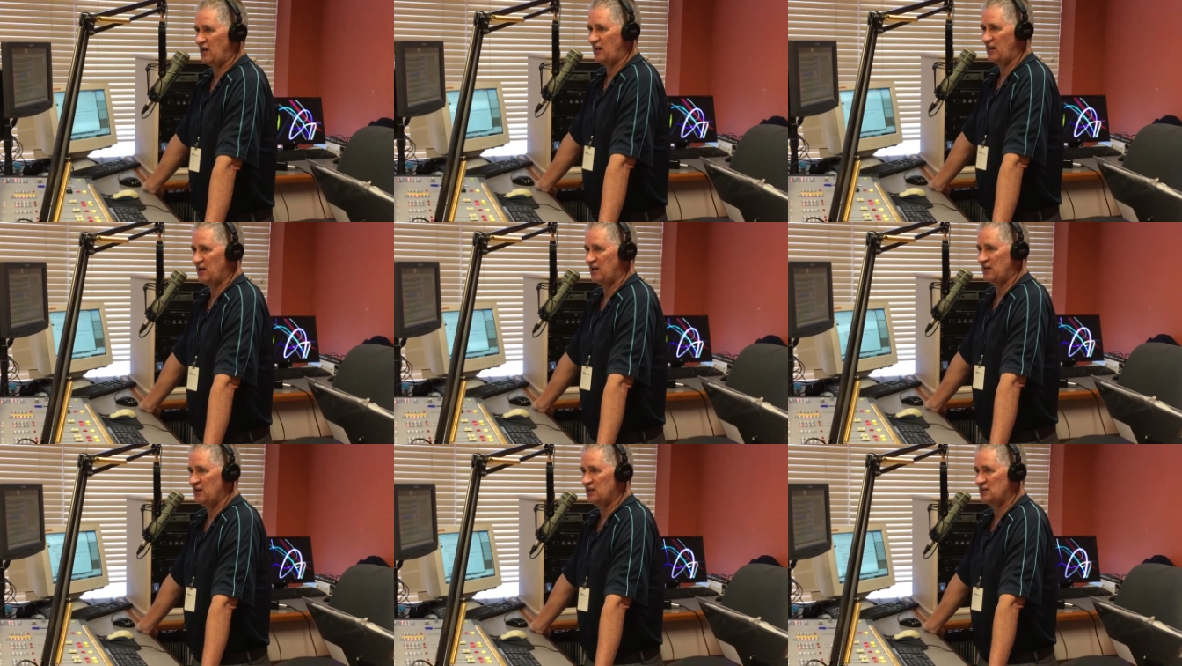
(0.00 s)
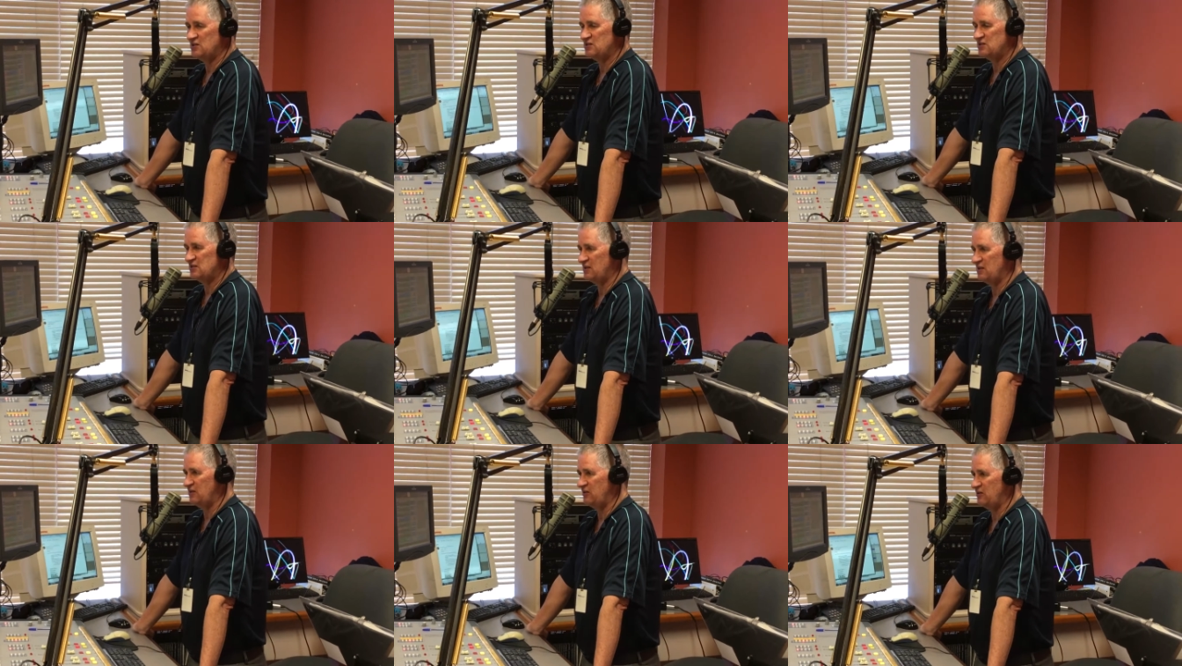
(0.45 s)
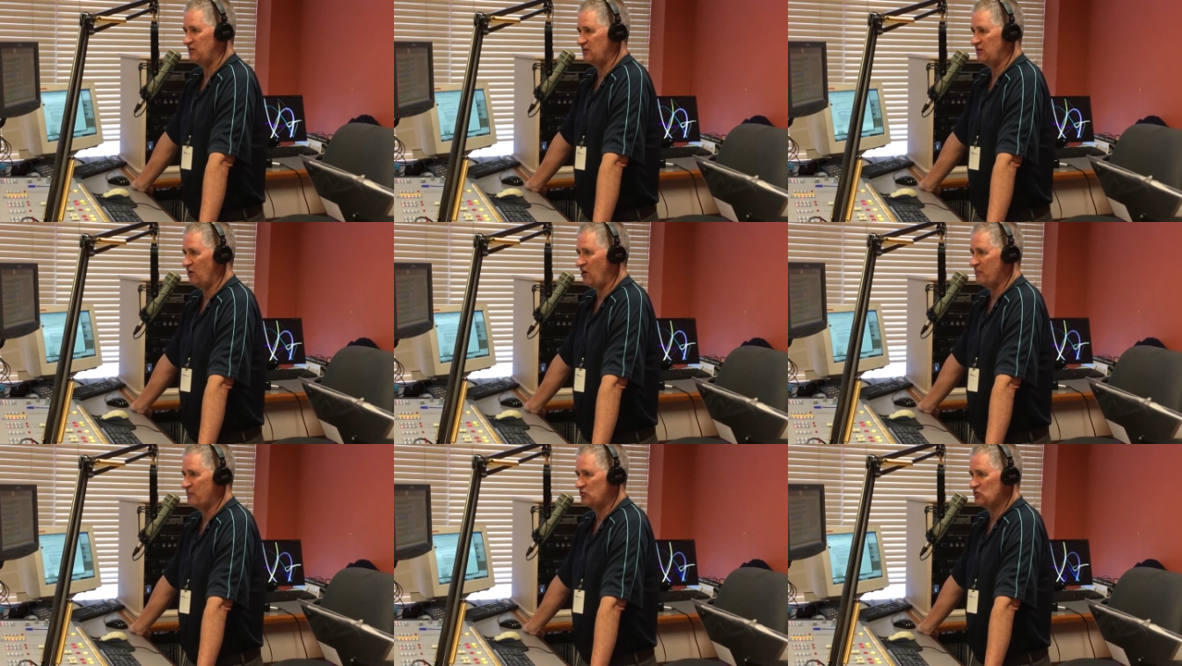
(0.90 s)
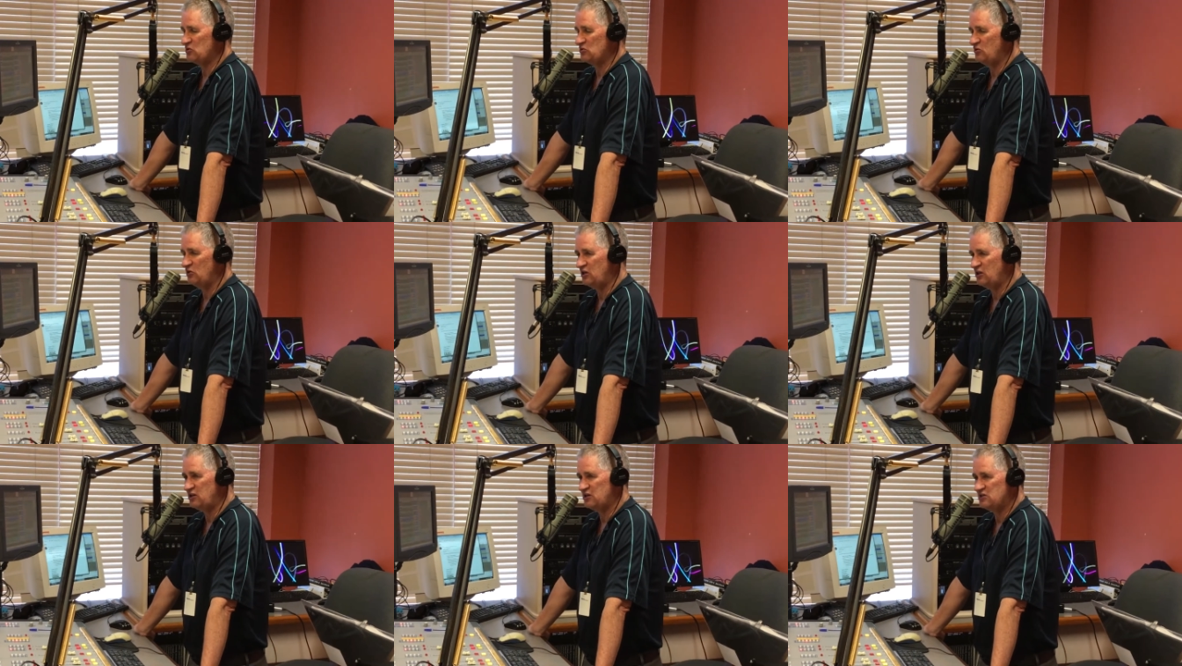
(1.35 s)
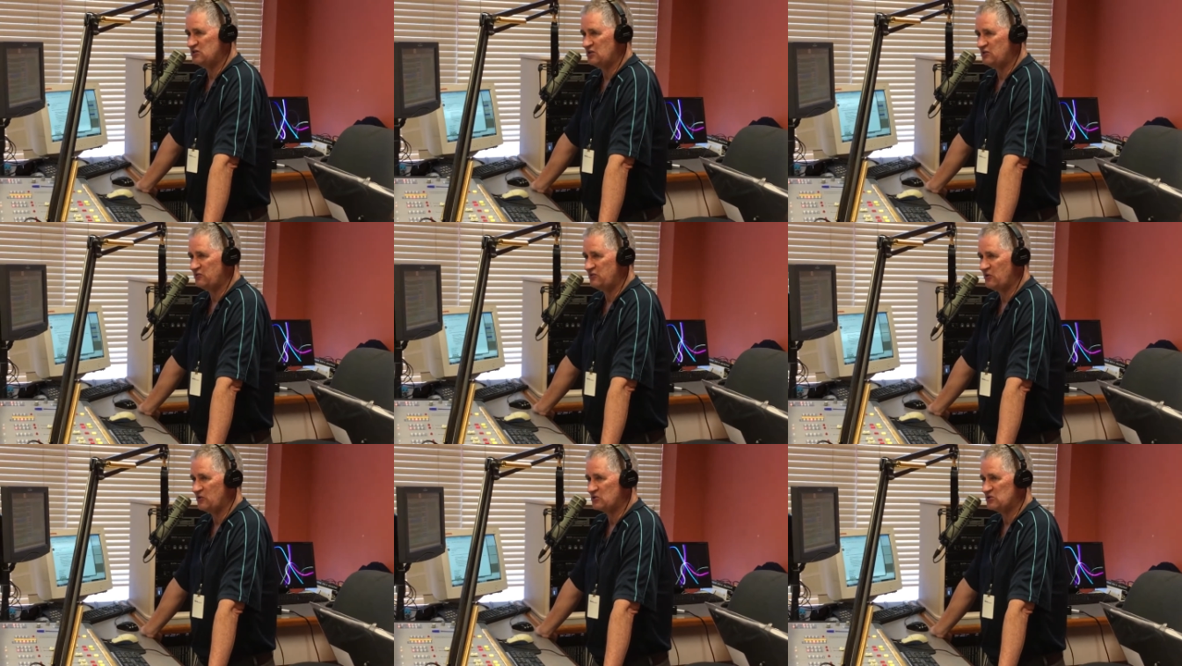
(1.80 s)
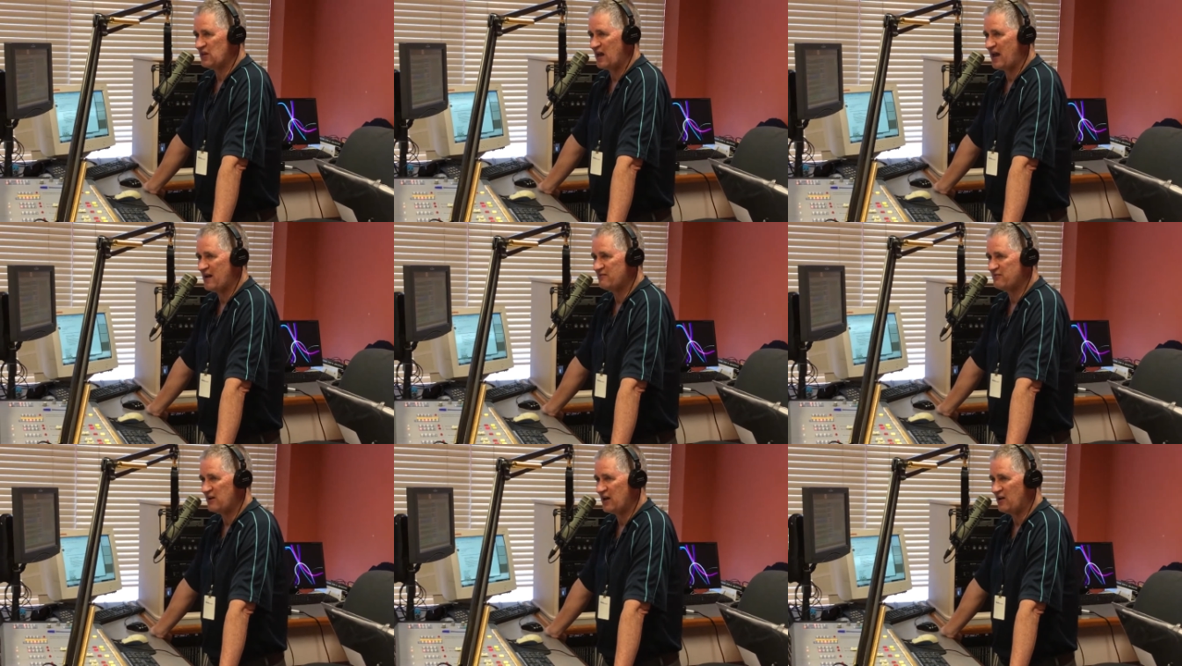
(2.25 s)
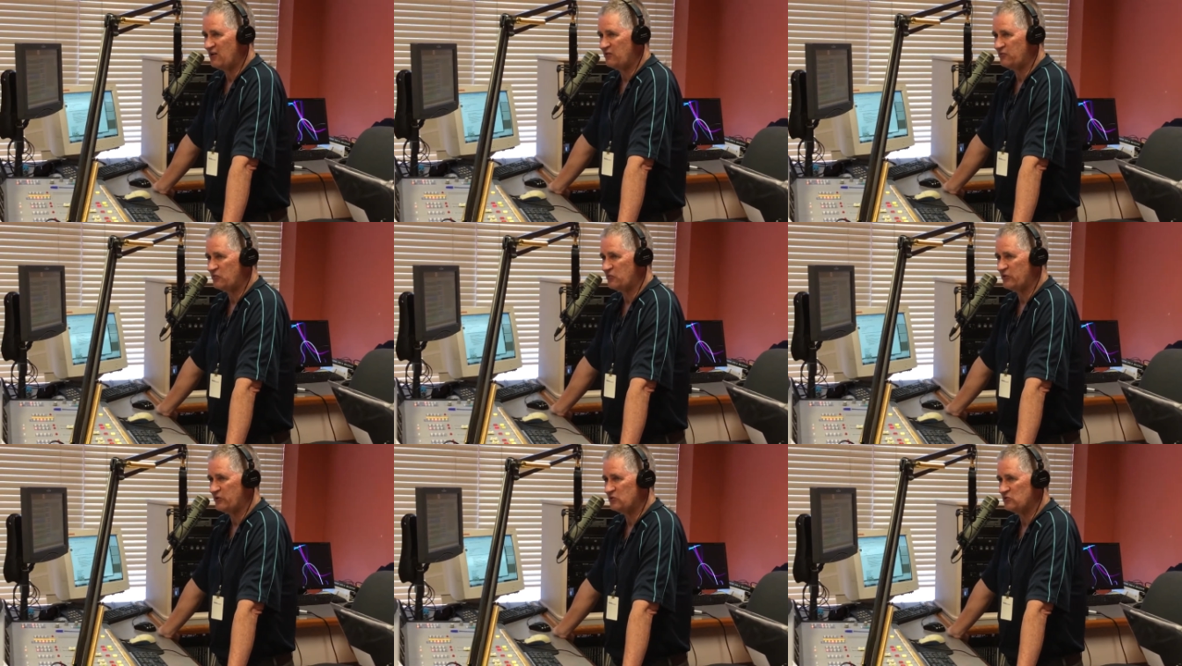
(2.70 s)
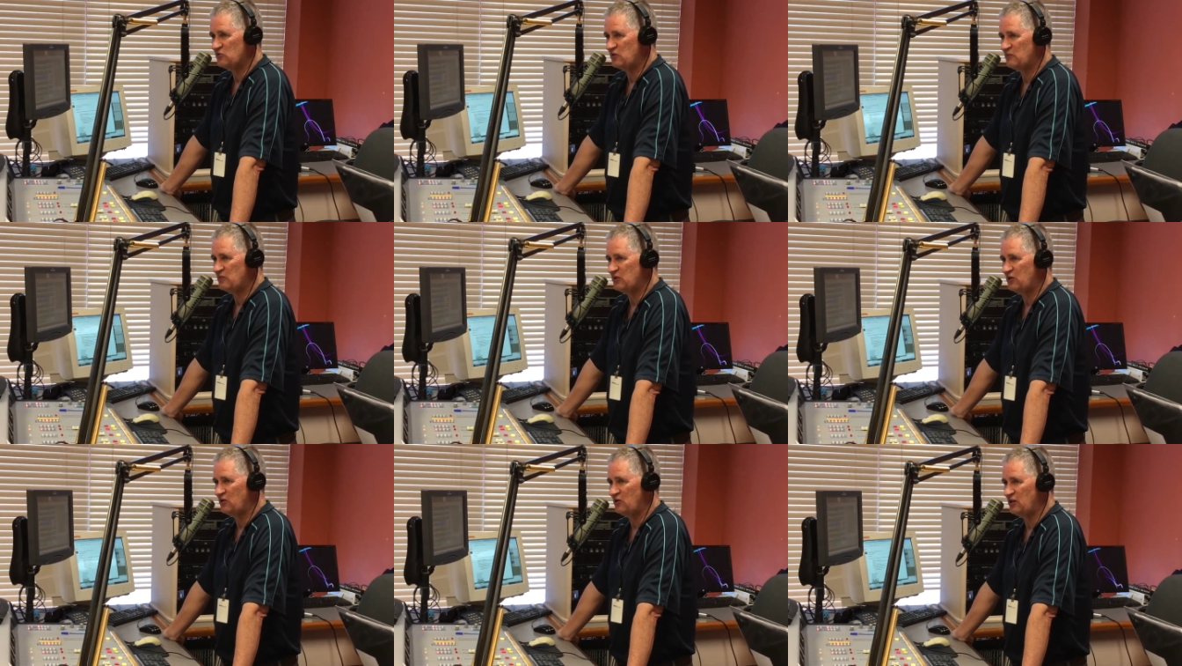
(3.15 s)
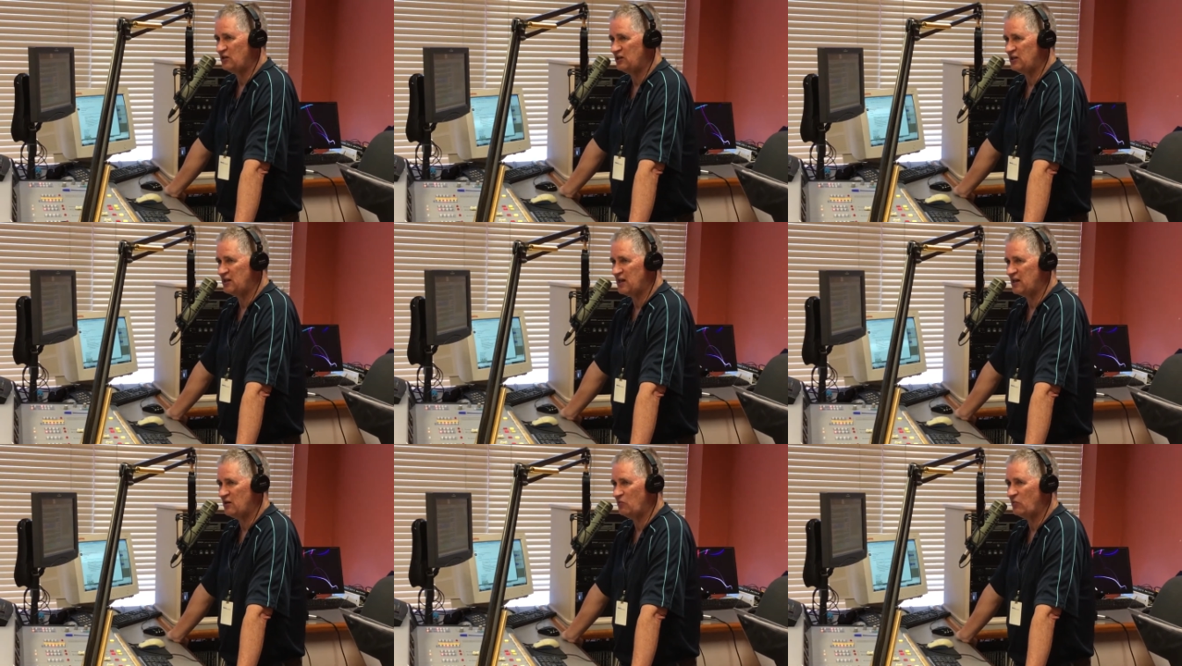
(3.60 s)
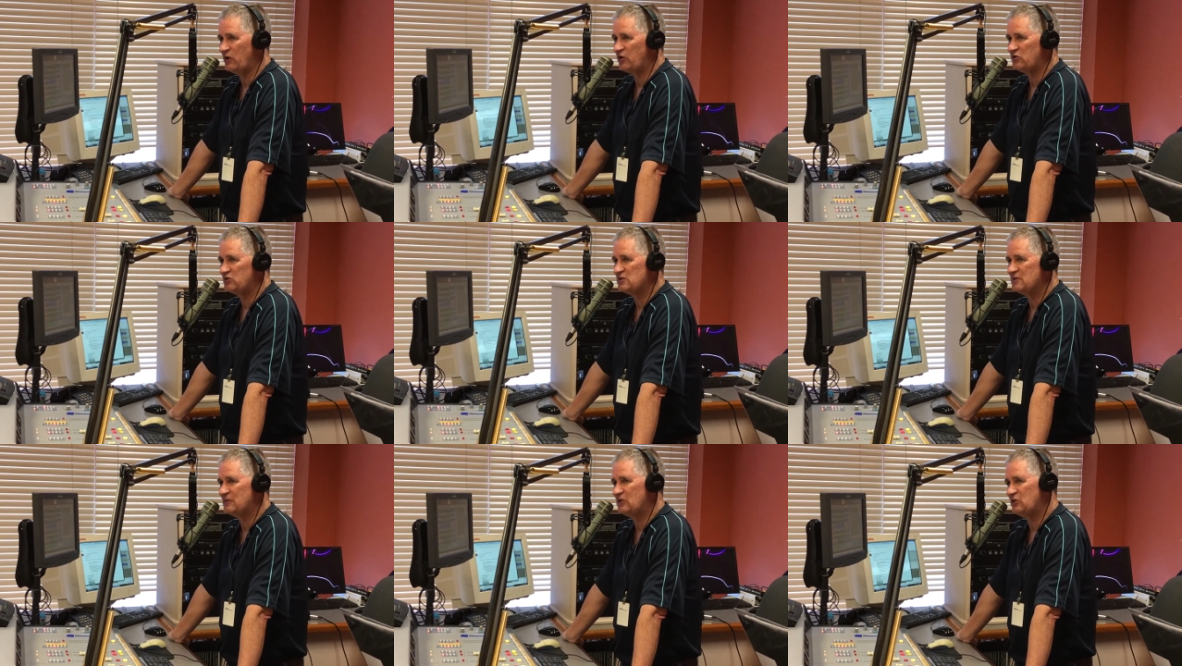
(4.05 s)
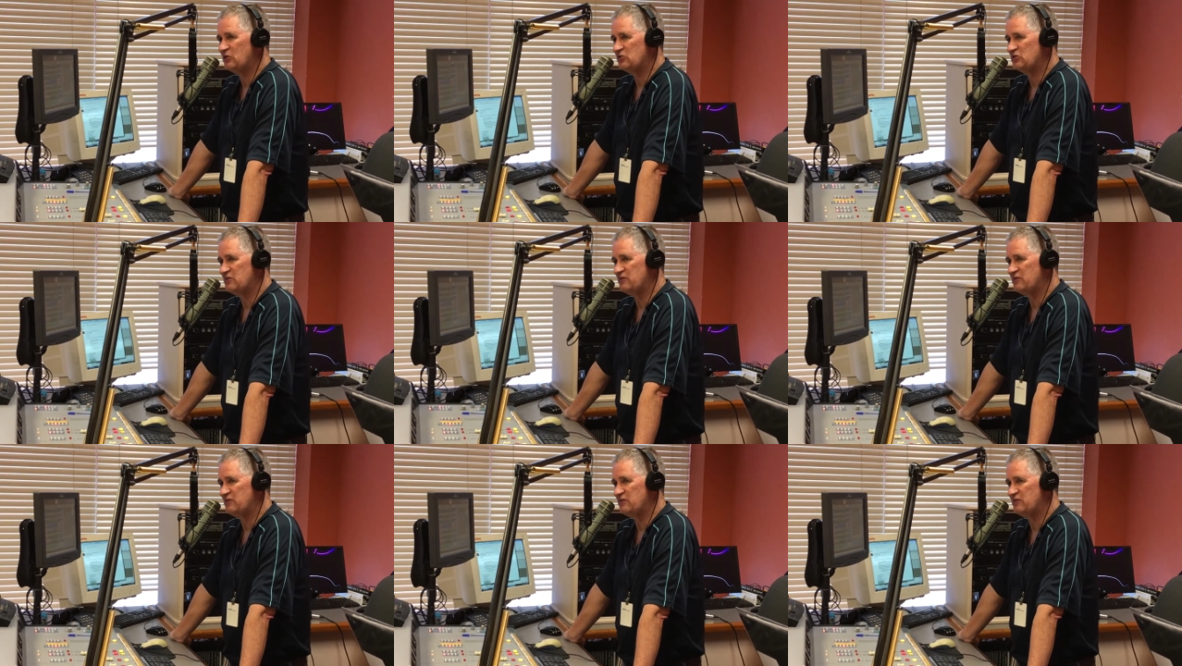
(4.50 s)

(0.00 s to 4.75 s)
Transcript: and the opportunities that folks have now for their treatment here in Indiana. What are some of those